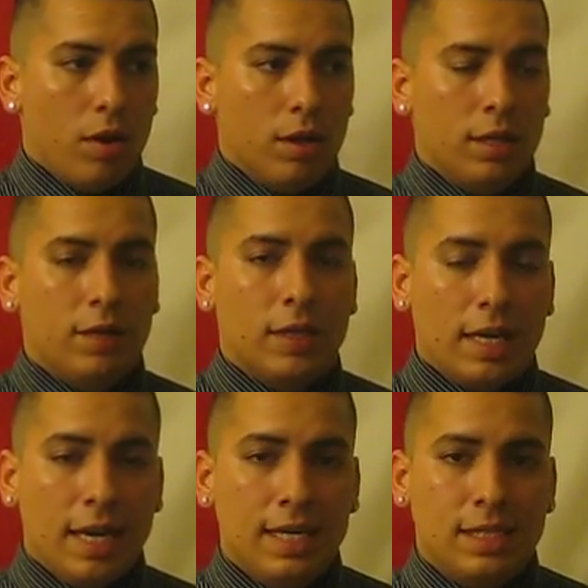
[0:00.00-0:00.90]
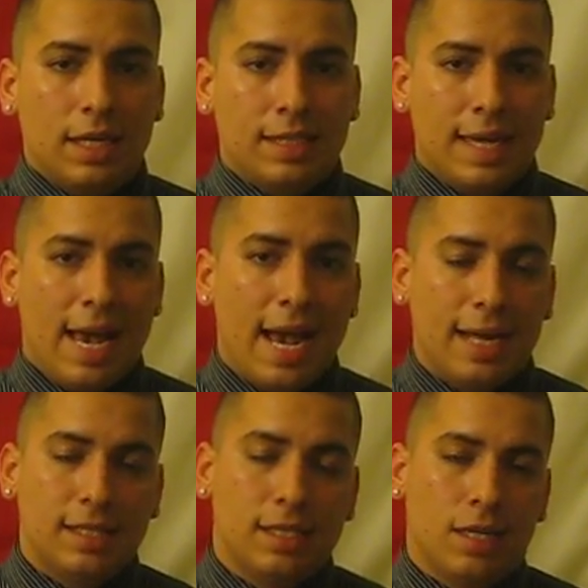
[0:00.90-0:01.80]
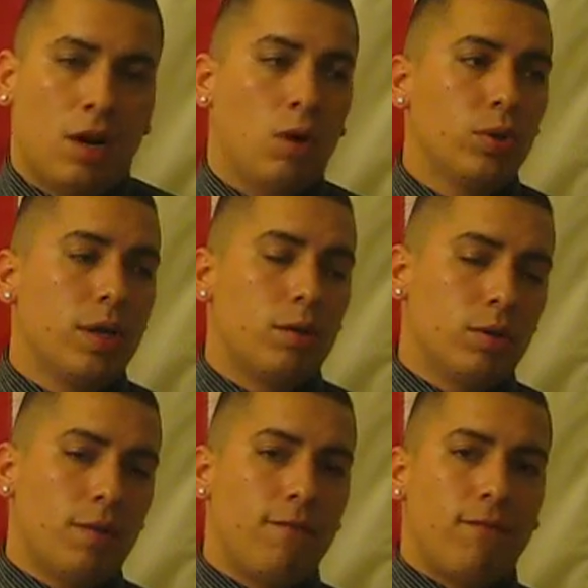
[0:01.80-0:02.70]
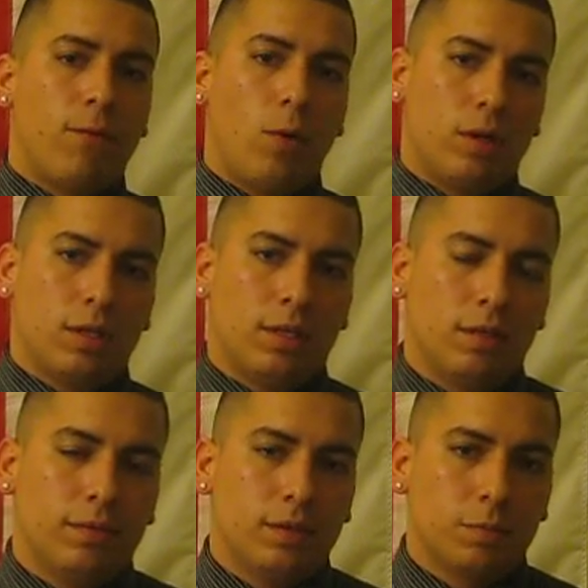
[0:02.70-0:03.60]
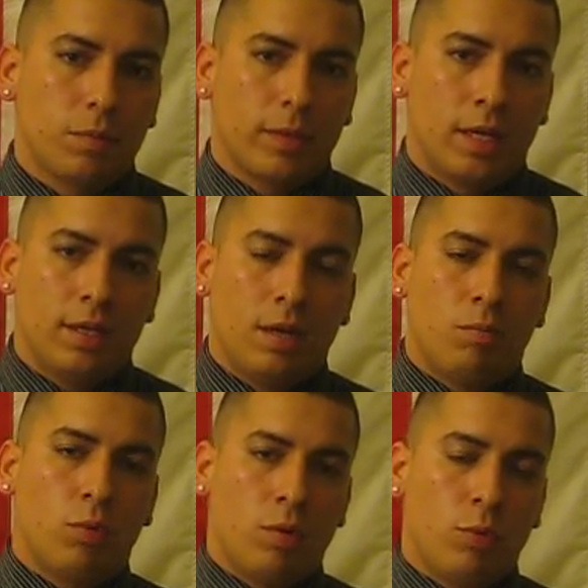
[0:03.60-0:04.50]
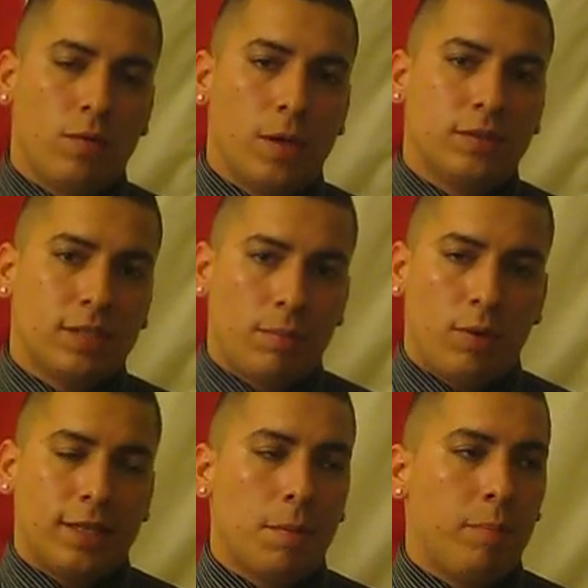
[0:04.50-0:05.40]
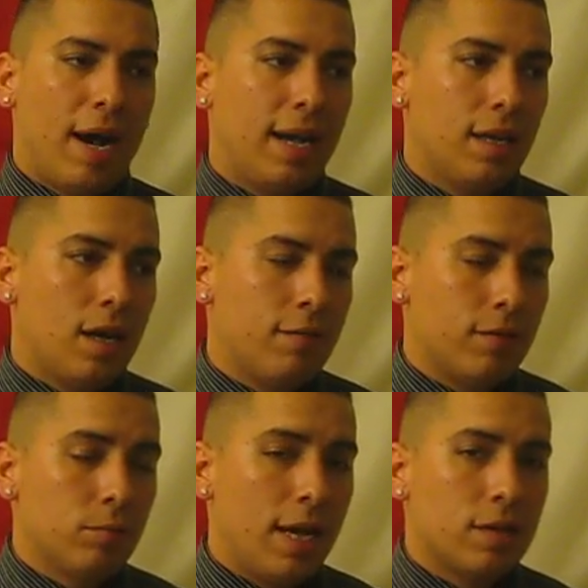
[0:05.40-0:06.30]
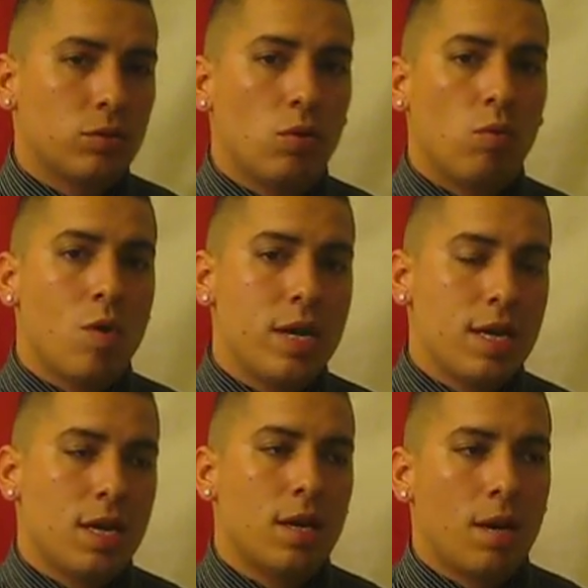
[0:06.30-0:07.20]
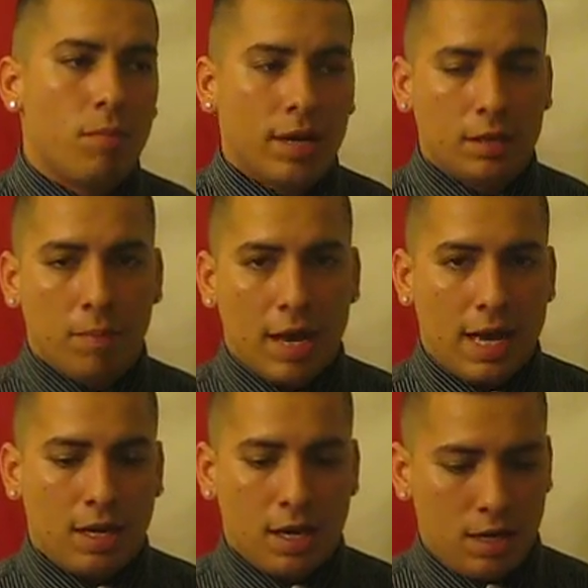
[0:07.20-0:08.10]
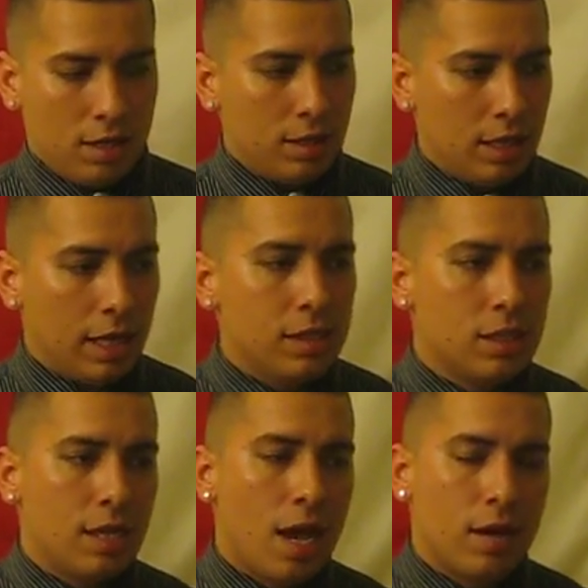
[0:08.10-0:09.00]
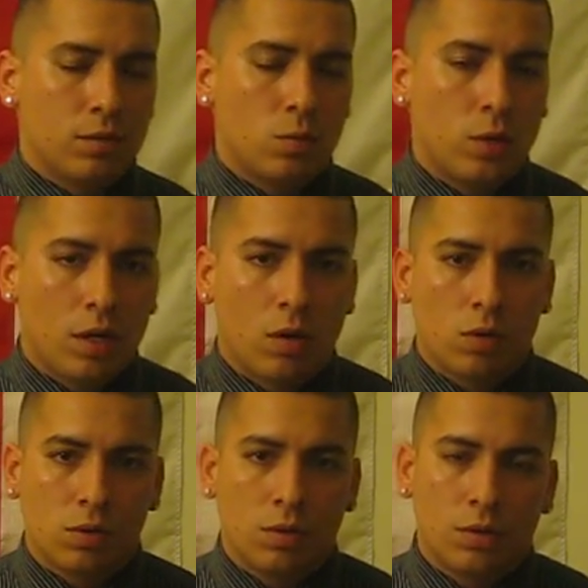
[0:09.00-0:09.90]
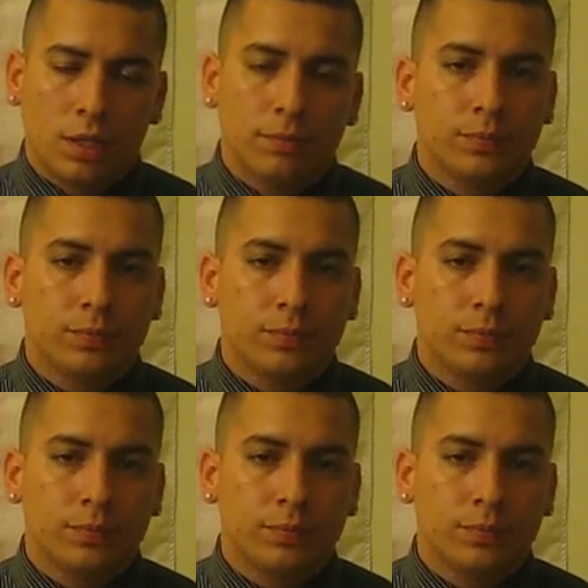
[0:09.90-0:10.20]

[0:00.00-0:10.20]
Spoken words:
leave the engine attached and hold it up with a forklift, and then separate the pylon from the actual wing and bring the pylon and the engine down as one whole unit.